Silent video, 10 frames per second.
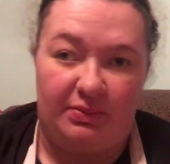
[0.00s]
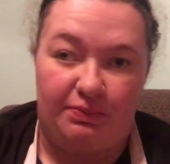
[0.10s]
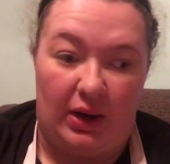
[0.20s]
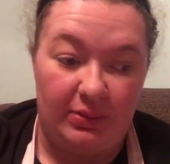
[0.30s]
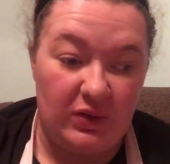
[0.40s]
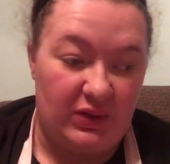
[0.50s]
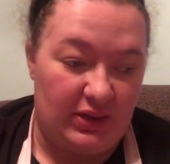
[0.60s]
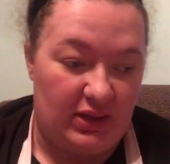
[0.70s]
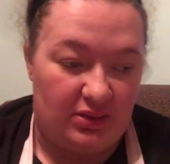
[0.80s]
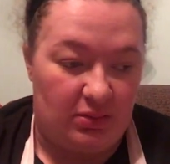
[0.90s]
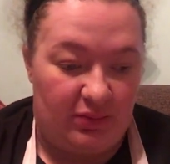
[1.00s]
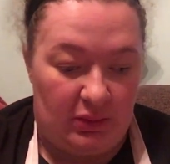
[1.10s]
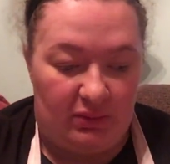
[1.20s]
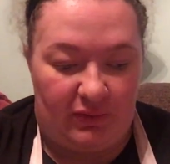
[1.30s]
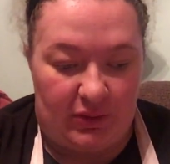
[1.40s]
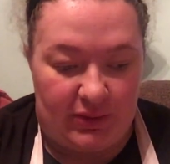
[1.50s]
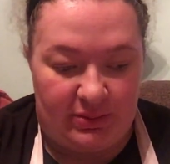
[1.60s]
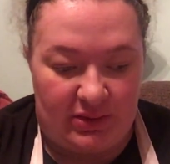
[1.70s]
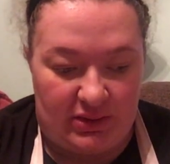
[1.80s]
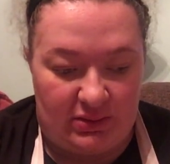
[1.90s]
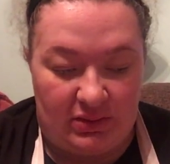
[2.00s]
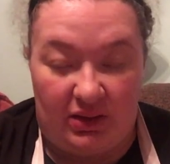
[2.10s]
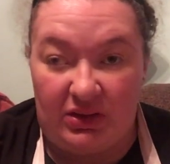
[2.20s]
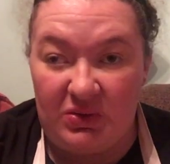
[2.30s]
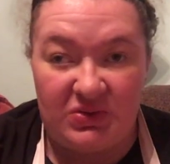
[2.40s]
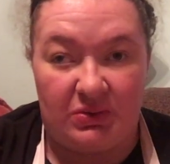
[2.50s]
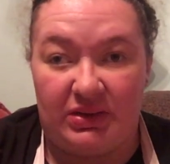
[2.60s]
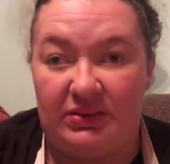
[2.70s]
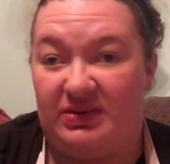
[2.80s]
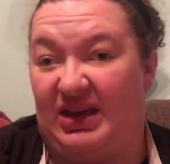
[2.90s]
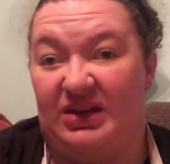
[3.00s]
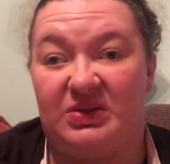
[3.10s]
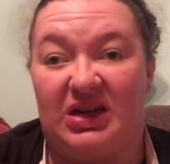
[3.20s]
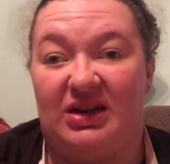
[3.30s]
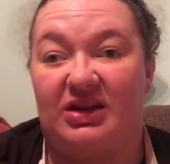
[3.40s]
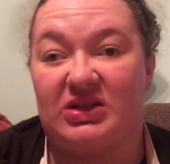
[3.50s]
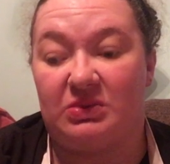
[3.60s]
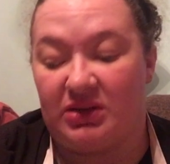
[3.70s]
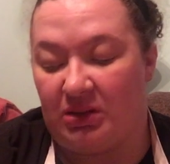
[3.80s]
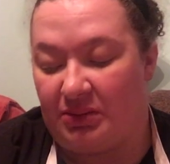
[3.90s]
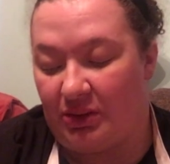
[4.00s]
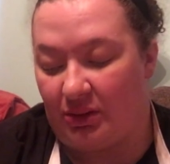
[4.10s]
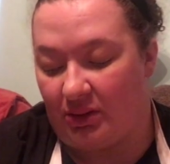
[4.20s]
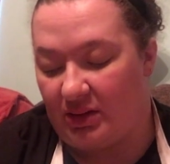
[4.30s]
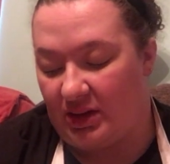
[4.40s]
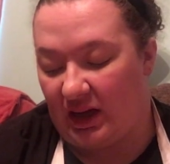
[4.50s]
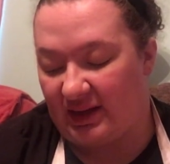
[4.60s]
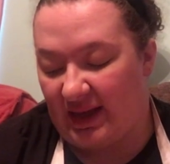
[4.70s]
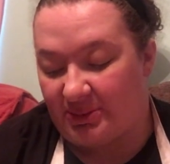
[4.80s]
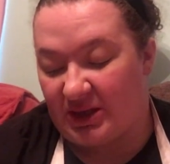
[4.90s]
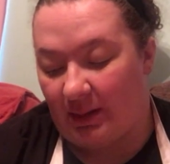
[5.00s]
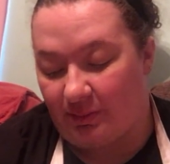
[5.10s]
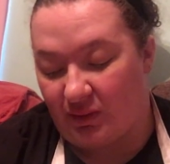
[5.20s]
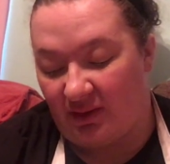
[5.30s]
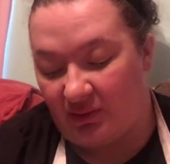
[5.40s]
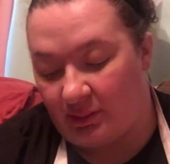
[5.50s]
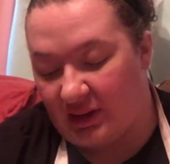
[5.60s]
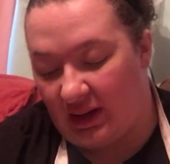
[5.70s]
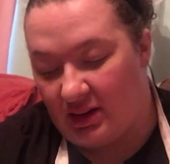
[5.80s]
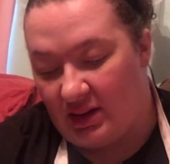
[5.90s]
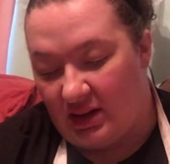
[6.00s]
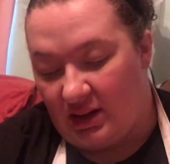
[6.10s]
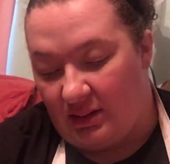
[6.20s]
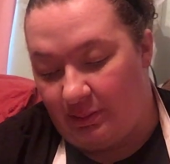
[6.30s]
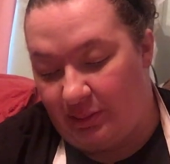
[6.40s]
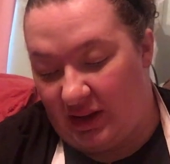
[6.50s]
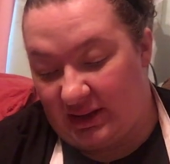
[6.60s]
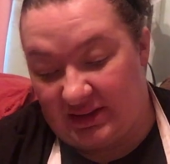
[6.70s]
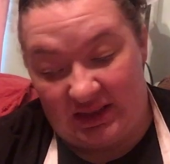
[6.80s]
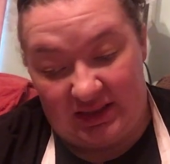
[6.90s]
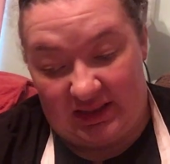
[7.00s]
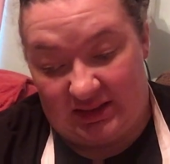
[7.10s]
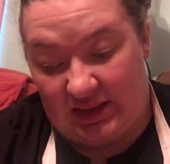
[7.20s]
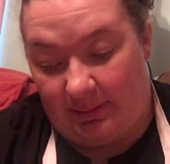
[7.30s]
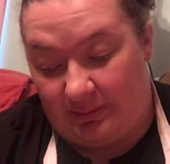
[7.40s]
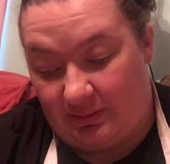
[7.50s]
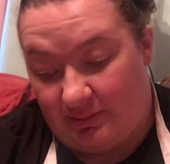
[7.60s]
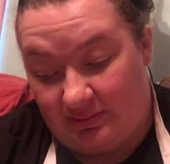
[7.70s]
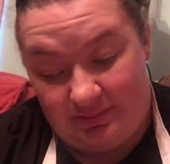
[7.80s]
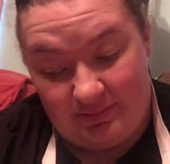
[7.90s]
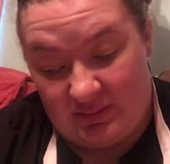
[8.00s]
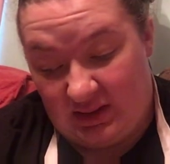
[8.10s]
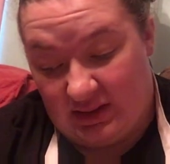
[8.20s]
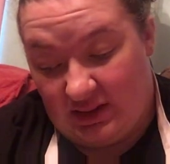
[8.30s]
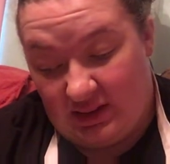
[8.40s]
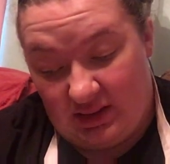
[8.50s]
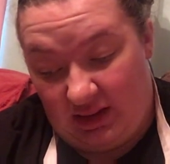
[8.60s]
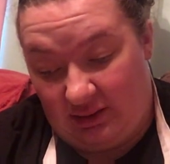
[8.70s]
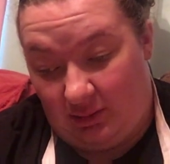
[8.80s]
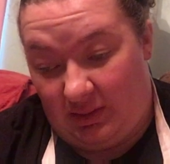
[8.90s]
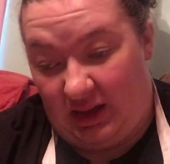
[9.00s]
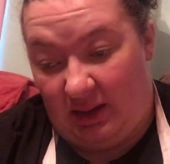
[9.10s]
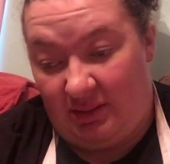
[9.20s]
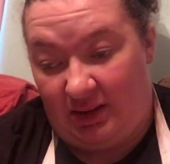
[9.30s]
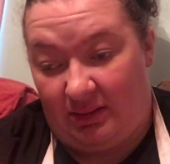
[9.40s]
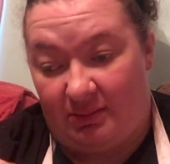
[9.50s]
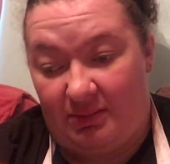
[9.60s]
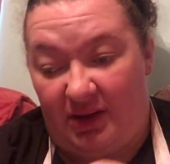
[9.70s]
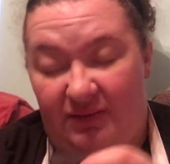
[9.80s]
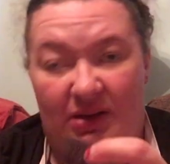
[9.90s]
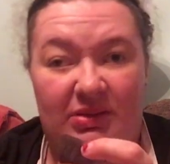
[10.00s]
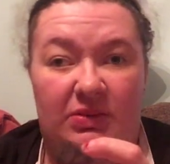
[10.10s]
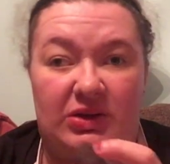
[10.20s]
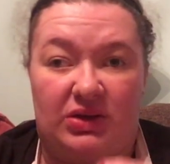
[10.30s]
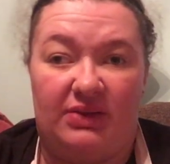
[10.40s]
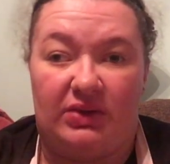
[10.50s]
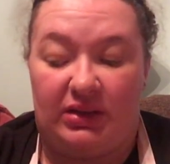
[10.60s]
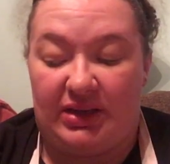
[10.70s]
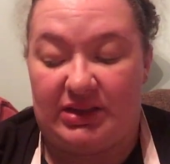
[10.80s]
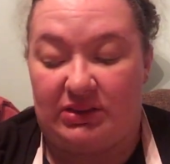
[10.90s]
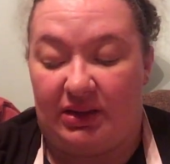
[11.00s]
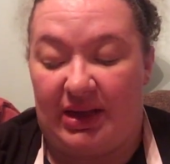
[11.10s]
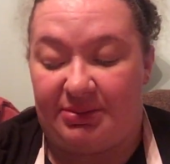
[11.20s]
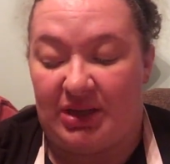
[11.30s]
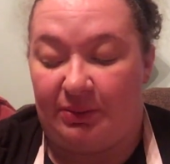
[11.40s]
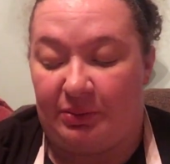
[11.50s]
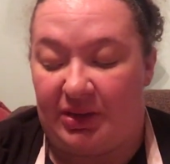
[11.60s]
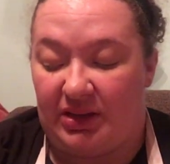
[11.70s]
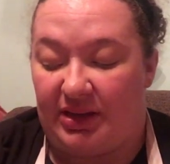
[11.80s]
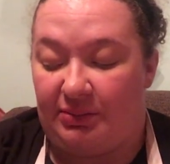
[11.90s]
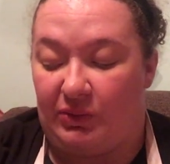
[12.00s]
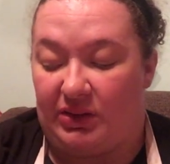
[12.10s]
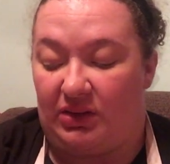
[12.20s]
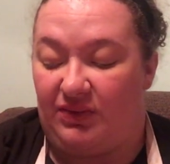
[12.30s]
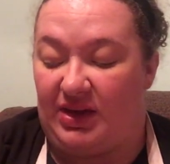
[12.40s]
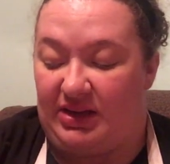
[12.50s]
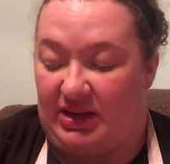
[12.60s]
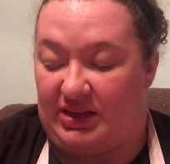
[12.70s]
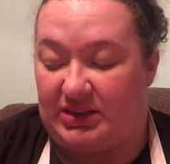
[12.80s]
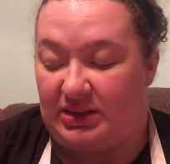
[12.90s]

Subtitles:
Probably gonna get a computer for Christmas. A used one. I don't care, I just want a computer. A laptop, preferably. But I'll take a desktop. Either way, I mean, my family, we travel a lot, so a laptop would be a lot more convenient.